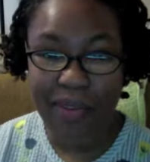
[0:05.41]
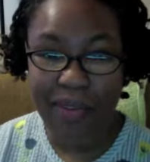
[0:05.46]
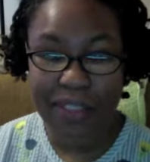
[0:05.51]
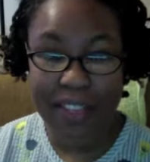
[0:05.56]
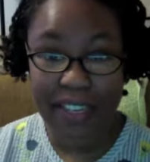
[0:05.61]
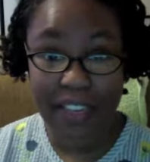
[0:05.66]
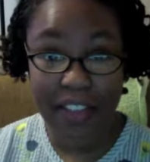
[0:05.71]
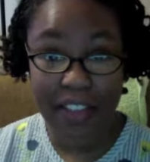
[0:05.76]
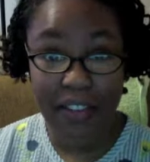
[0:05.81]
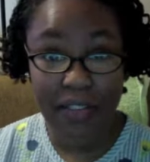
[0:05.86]

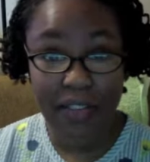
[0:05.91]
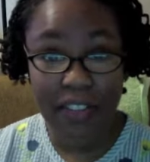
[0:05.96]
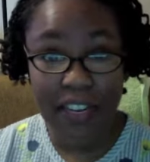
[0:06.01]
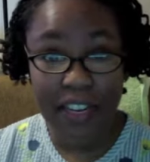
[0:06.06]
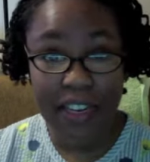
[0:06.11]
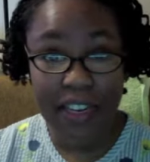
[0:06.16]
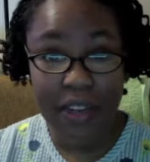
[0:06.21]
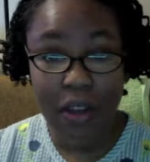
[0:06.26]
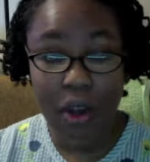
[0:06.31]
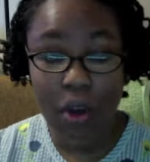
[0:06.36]
another
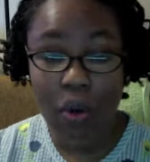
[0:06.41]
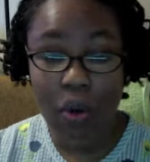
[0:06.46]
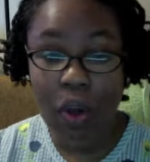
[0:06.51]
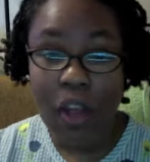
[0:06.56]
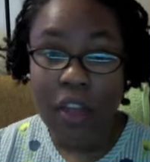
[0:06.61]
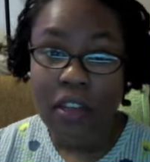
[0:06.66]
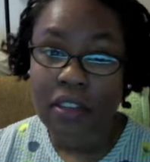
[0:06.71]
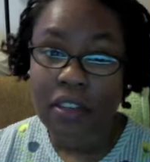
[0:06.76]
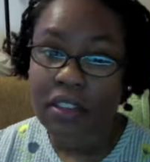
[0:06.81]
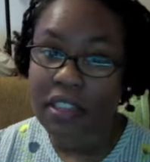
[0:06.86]
video,
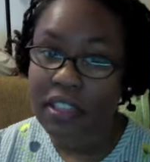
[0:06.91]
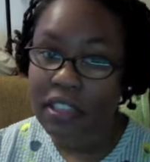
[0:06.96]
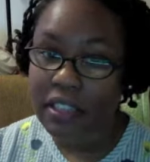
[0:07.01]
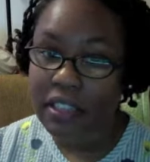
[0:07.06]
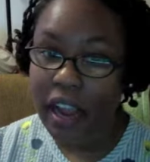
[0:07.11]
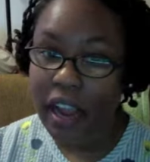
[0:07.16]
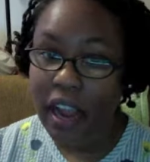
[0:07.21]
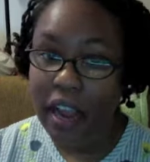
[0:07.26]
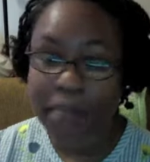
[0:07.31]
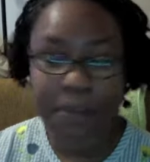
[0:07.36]
this
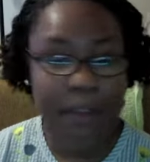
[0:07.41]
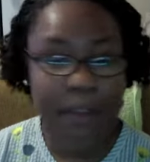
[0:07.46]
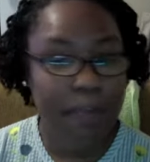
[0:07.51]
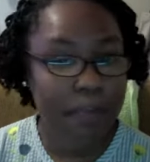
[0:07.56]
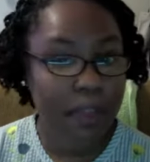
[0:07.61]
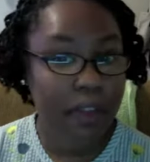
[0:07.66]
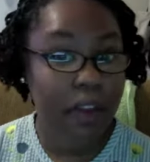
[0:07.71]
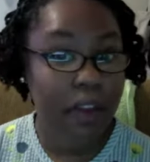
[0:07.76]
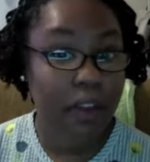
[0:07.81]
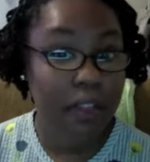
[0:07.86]
time
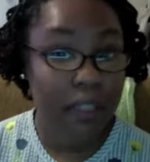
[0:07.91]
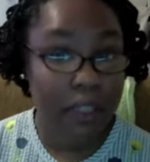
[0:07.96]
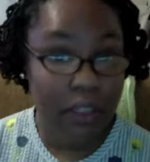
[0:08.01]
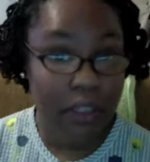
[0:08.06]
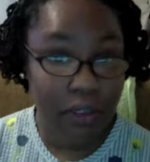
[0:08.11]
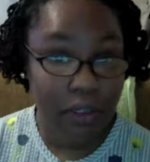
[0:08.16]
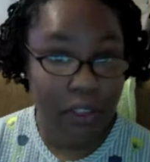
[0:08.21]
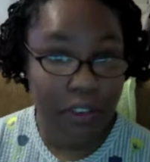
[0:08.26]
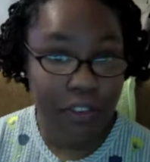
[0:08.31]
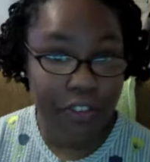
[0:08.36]
something a little
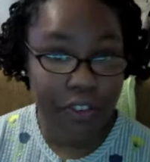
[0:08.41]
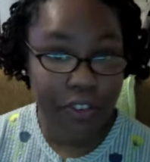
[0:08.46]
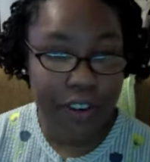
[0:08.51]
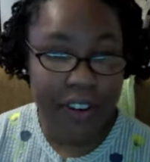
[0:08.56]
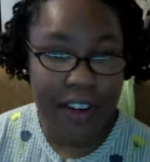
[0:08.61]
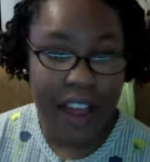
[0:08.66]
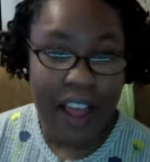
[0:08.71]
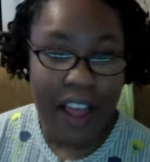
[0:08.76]
different.